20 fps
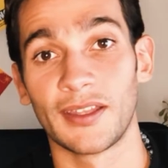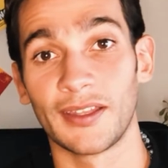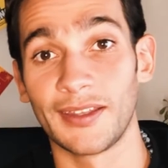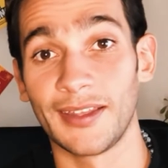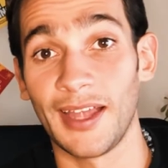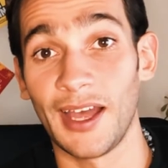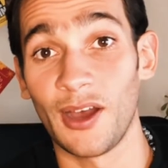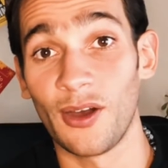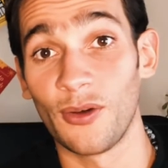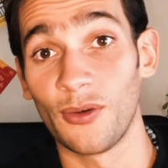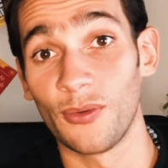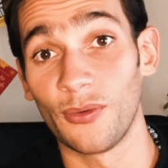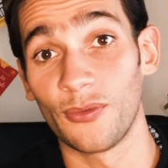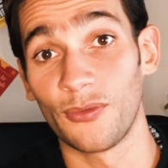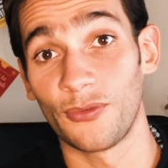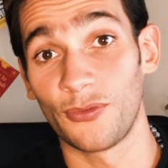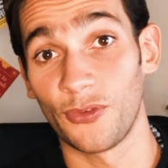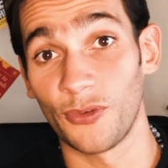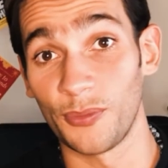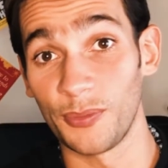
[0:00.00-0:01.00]
Now,
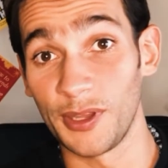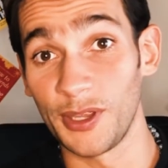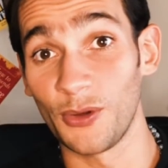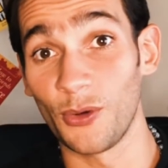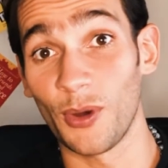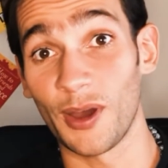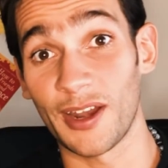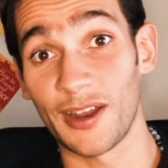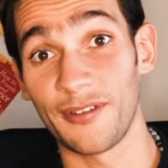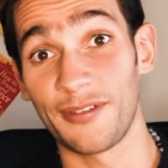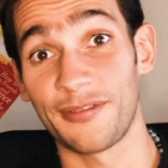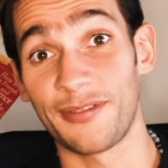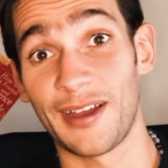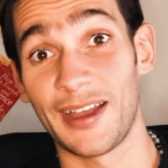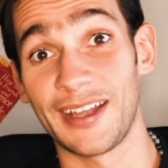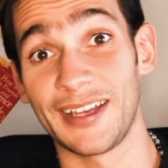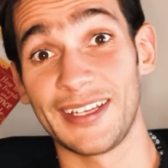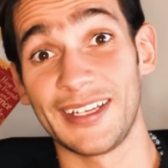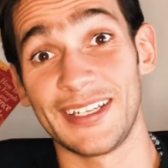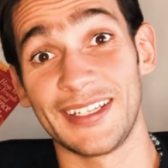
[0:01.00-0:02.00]
for me, what I
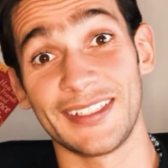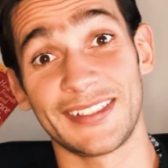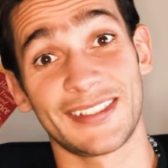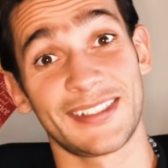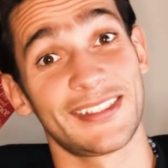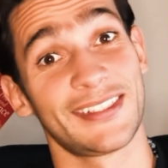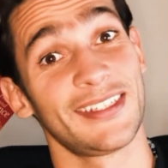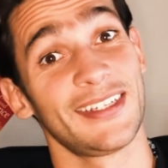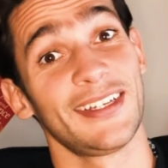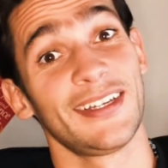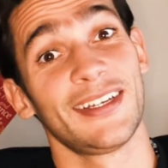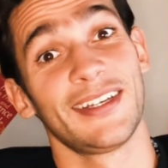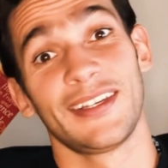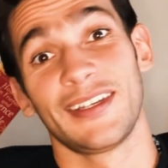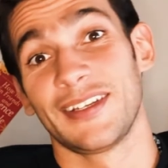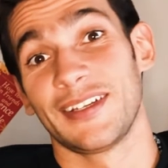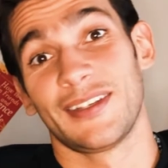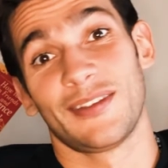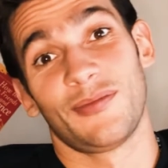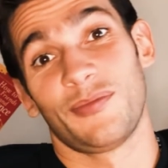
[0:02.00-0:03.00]
find is,
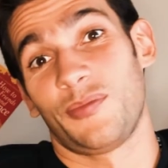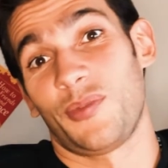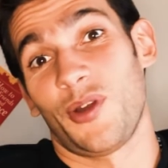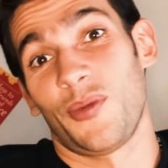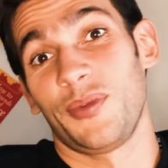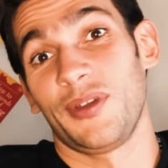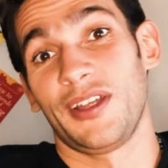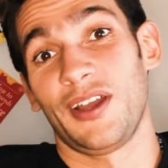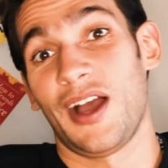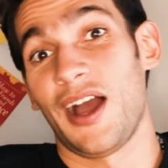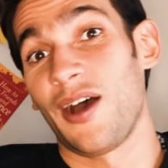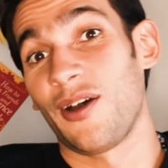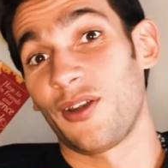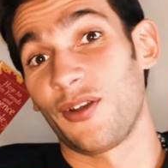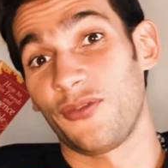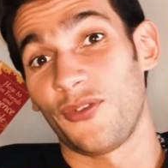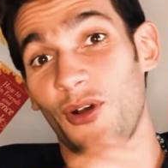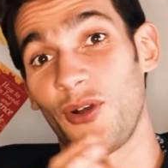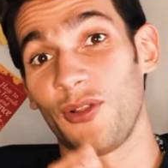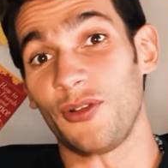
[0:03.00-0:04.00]
probably out
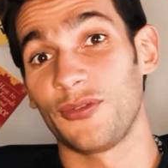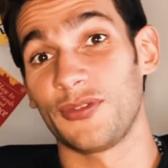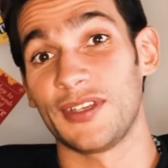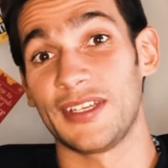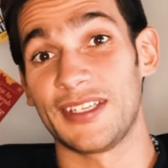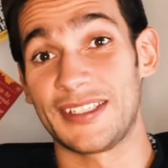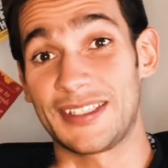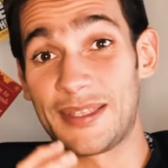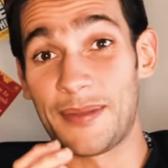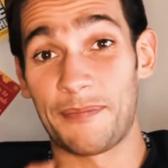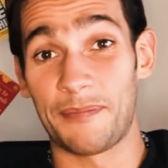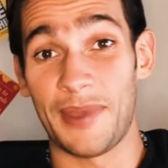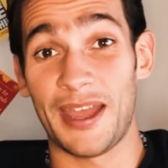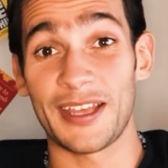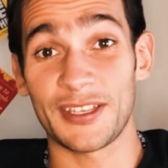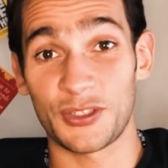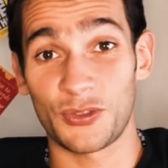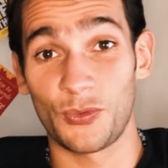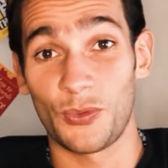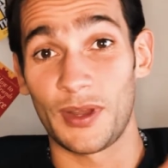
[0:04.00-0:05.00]
of all of these, the
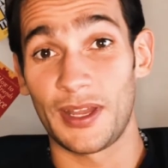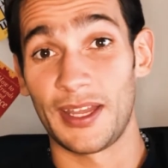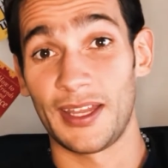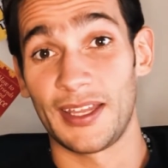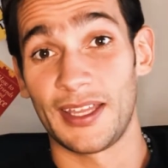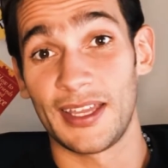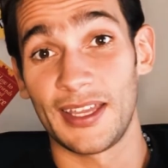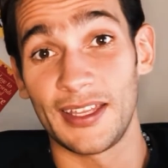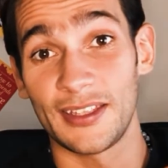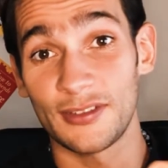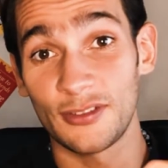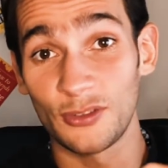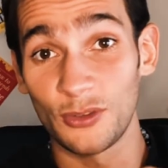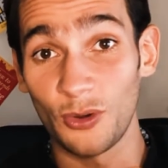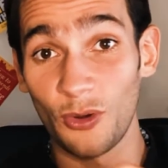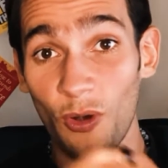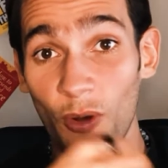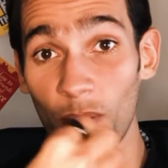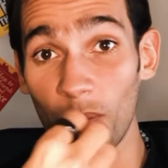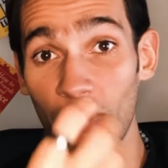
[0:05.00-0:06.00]
best way is to
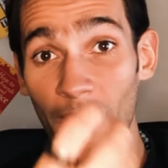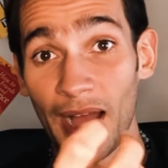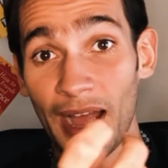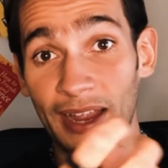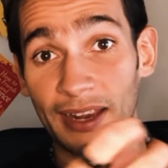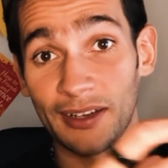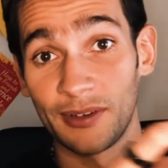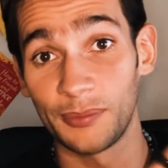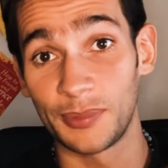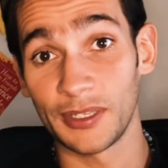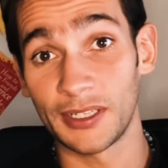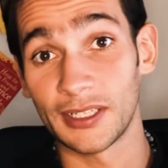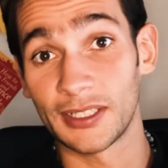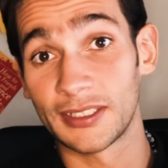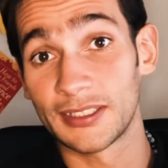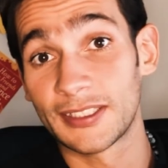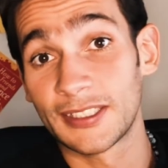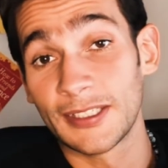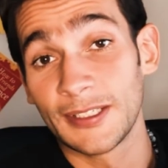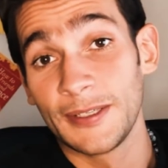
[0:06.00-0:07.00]
combine,
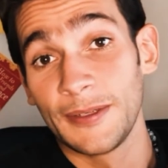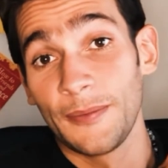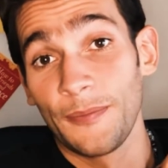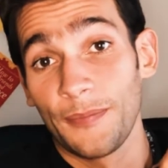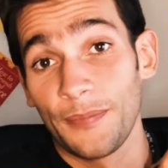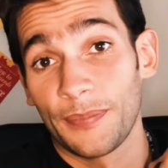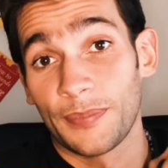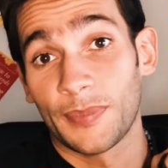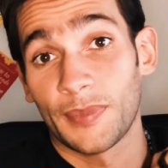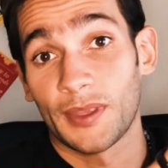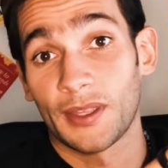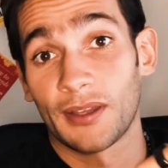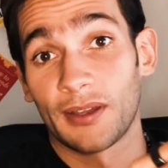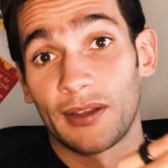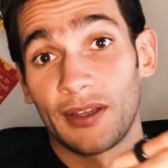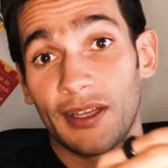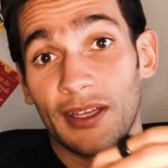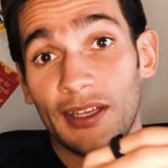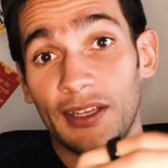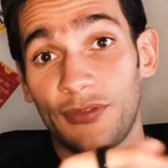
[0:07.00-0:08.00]
because
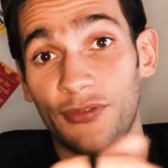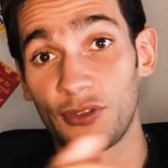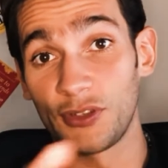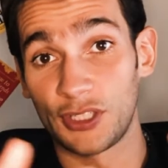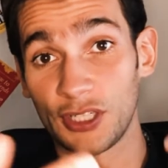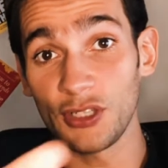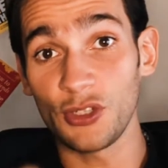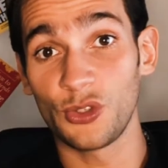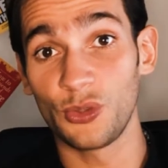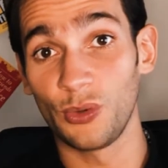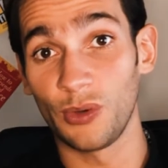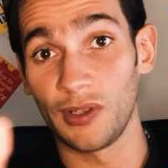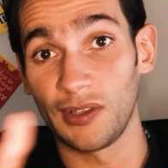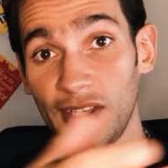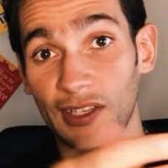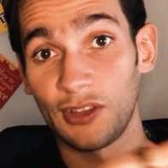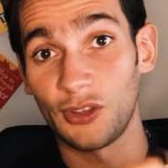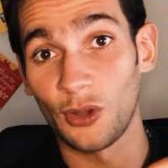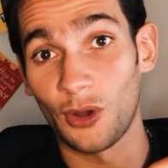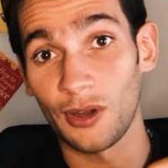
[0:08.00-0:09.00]
if you just do a
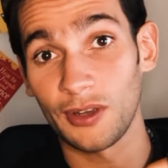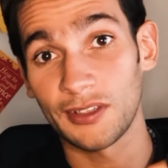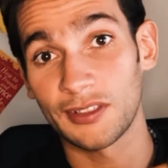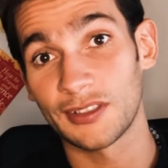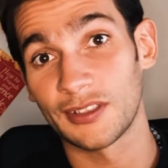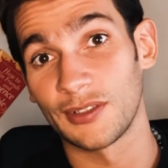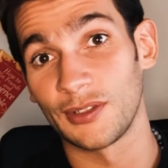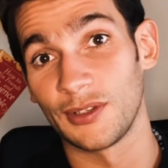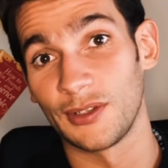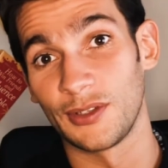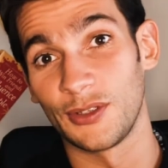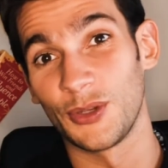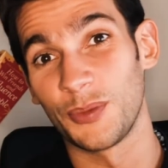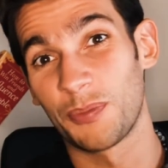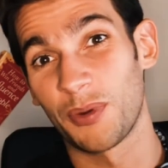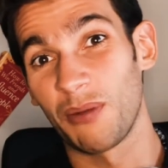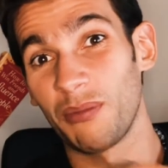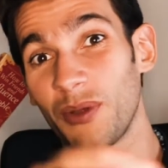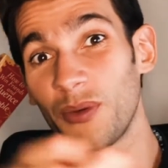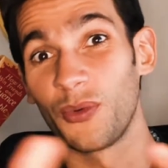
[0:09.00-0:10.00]
detox, you
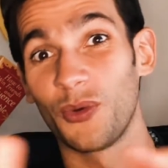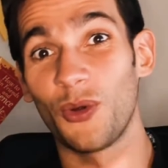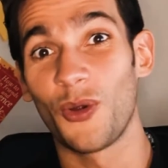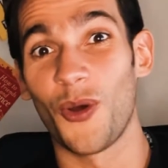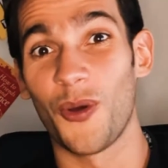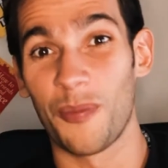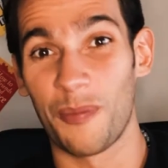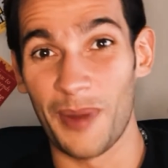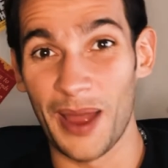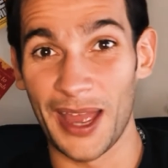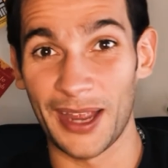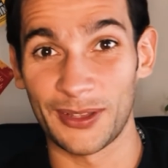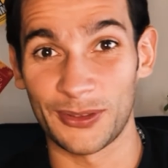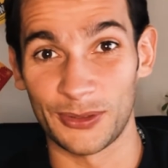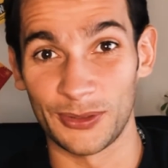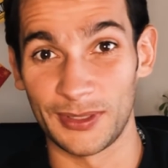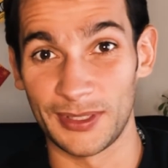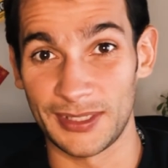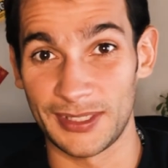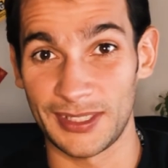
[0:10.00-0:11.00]
probably will go back
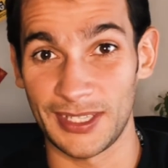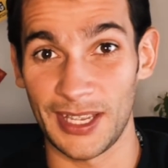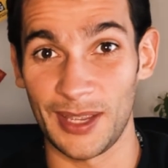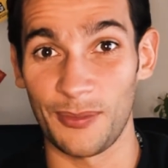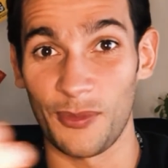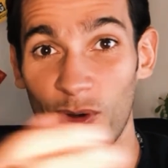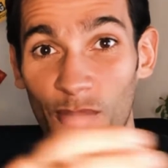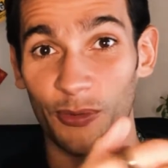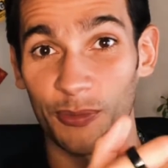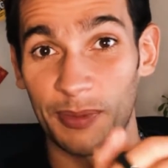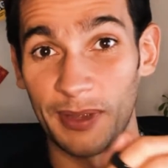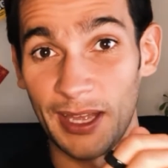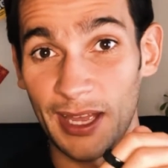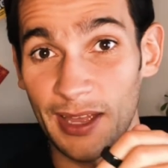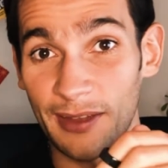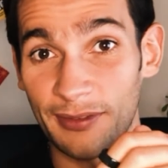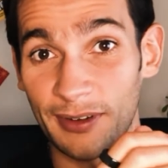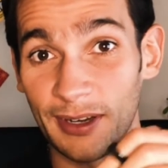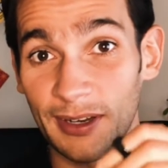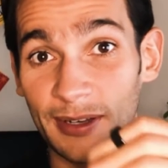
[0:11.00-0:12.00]
to the same old
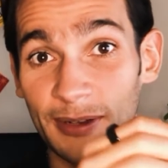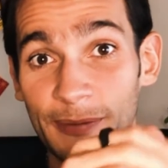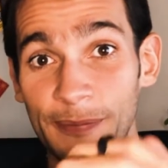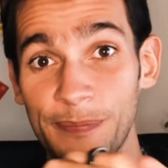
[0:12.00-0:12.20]
behavior.